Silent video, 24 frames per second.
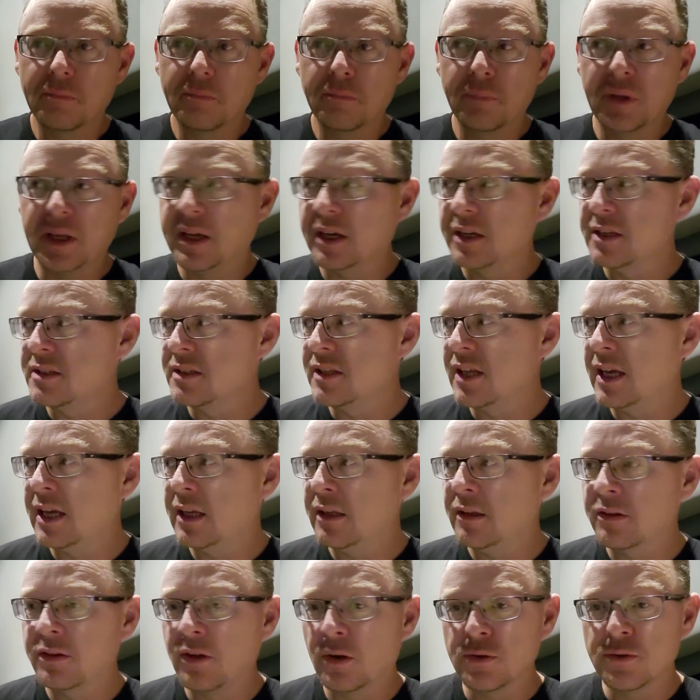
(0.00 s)
because
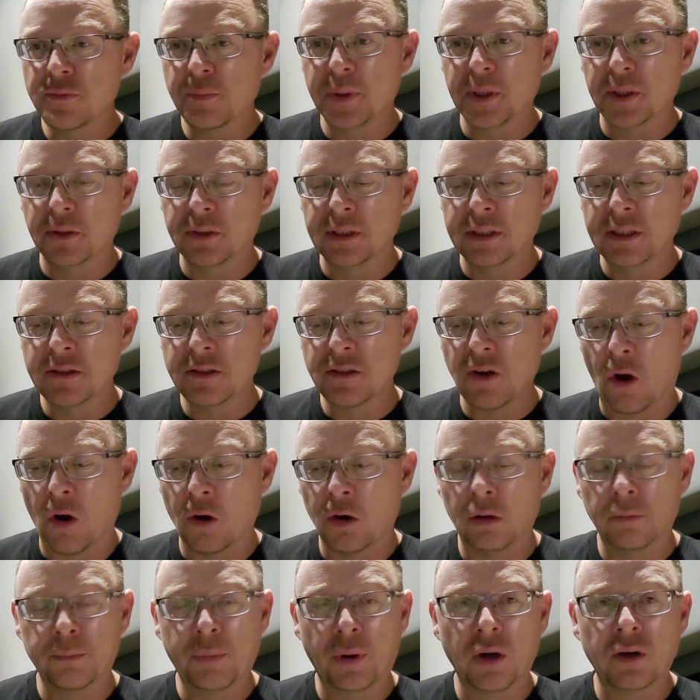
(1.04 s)
those buildings
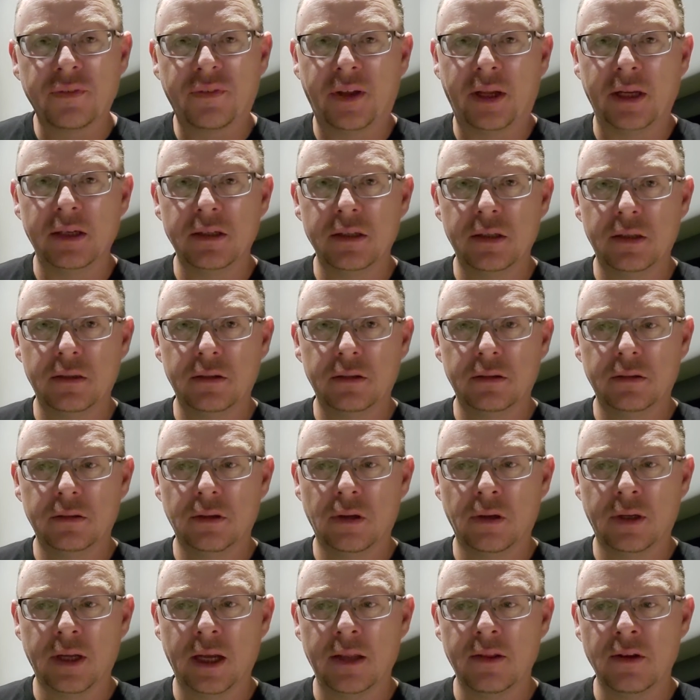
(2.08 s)
aren't perfect,
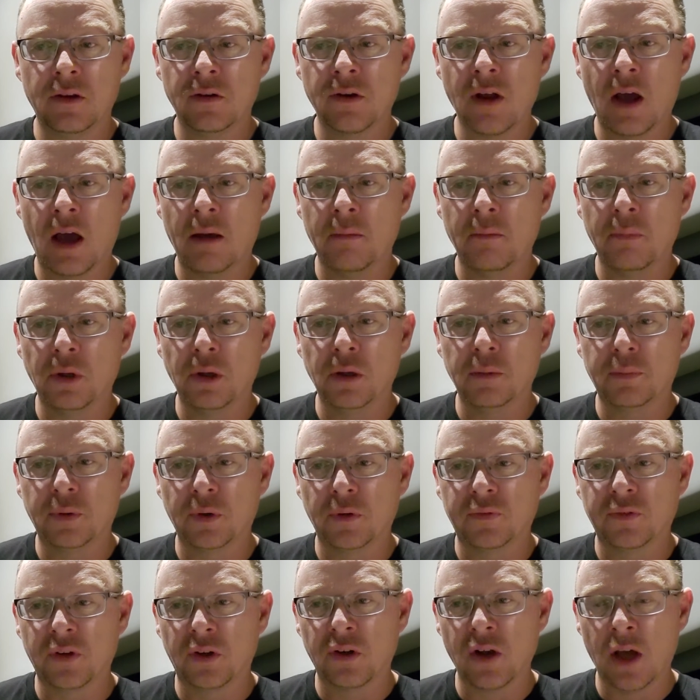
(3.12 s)
okay? They're not
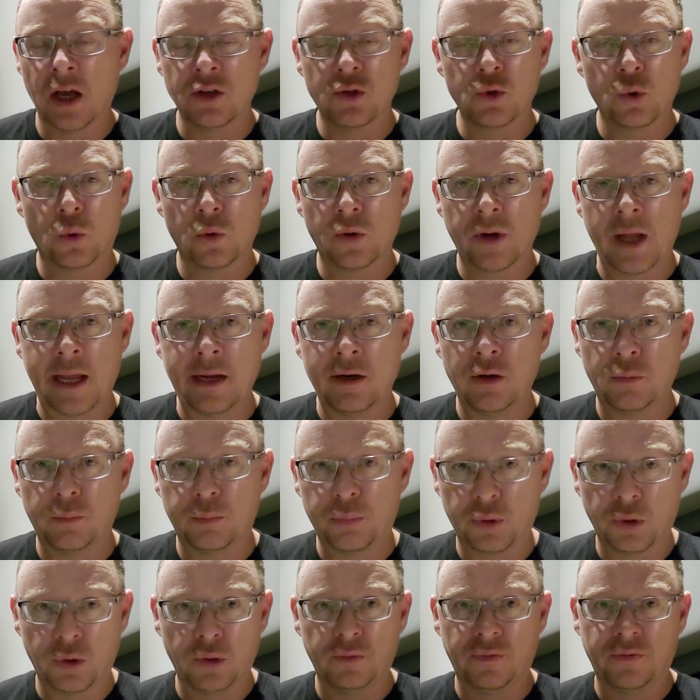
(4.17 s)
bulletproof. They're not
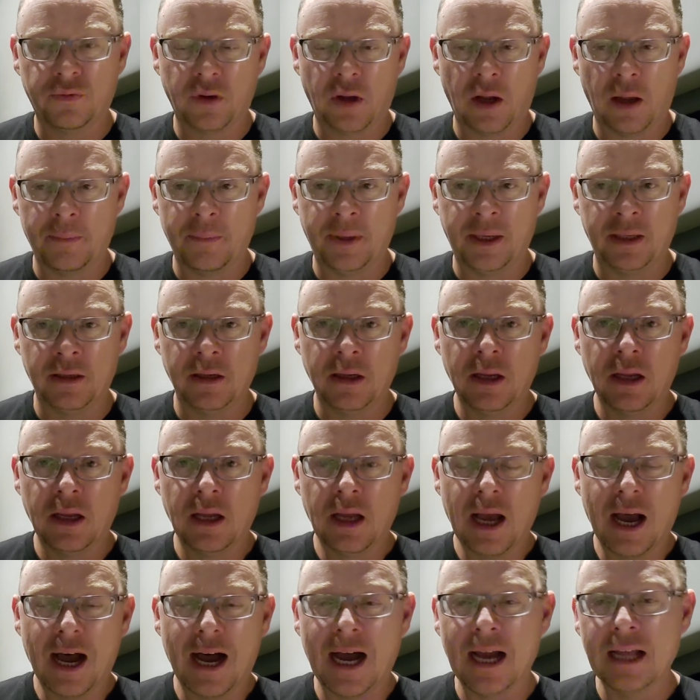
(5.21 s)
tornado-proof. I mean,
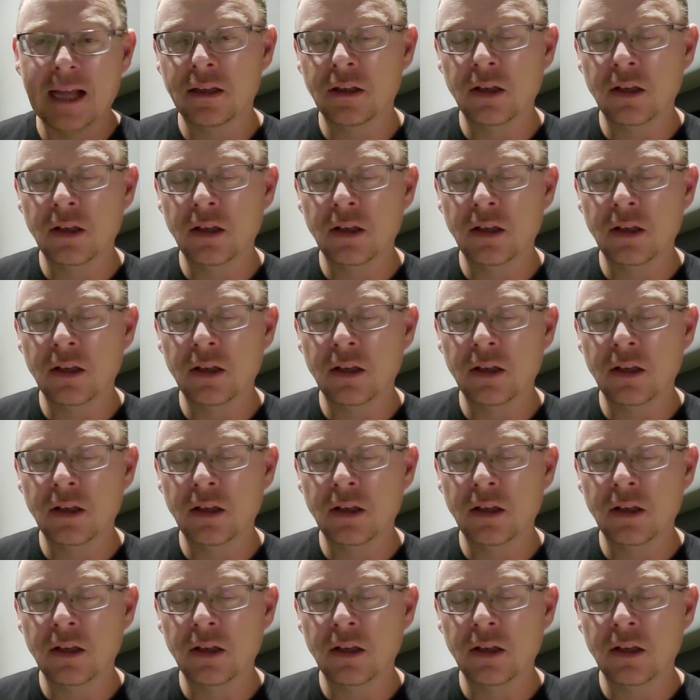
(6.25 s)
I